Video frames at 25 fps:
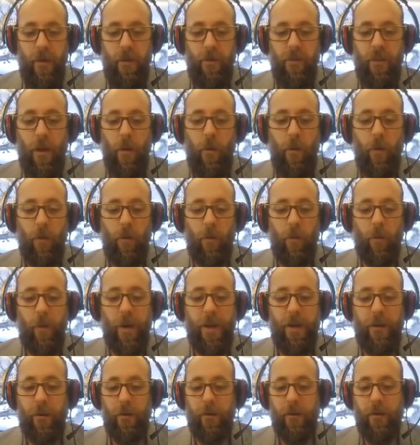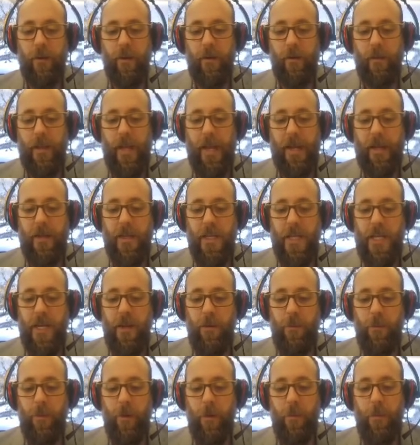They were riddled like
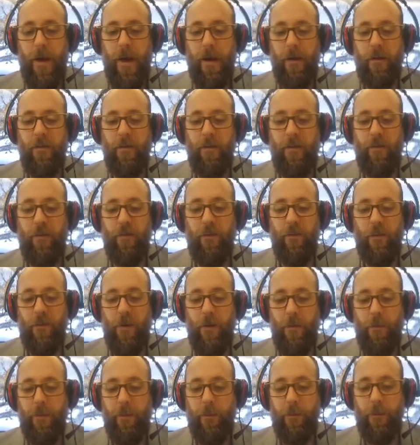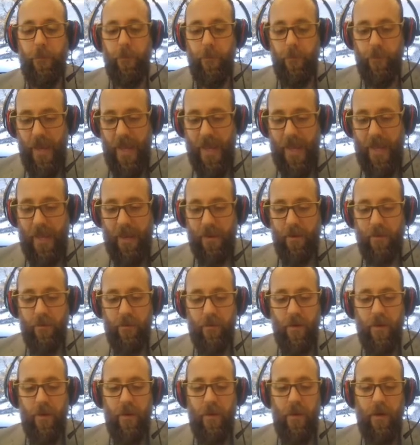timber boxes for their pains,